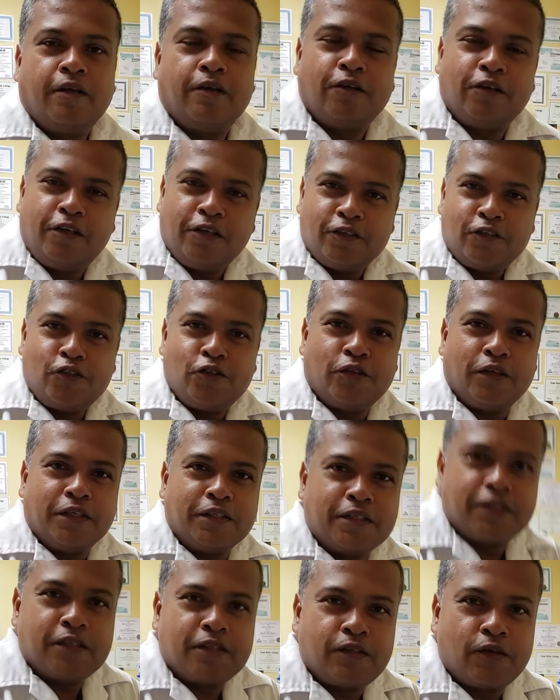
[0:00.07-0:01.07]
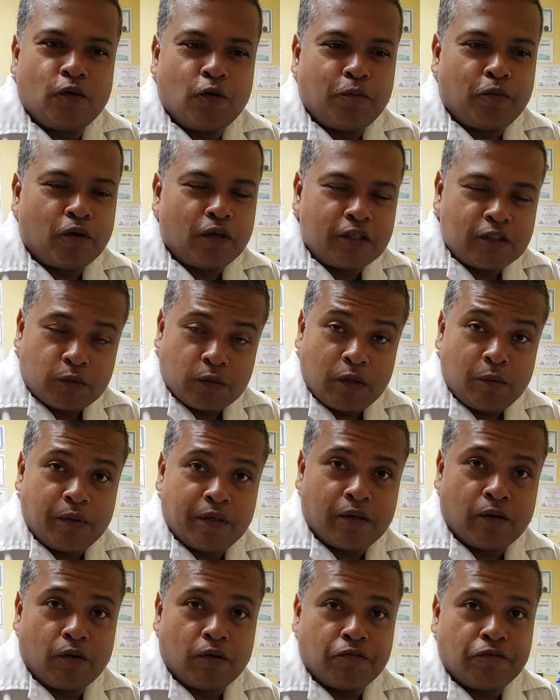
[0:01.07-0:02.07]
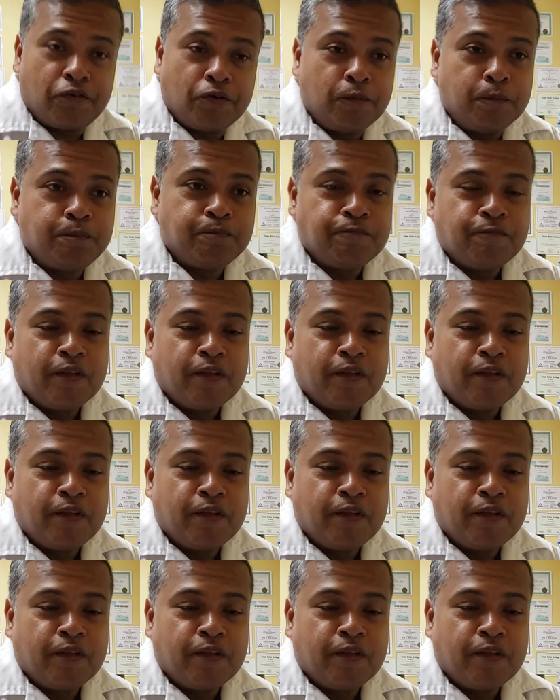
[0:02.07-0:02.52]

Good day, students. Hope all is well with all of you.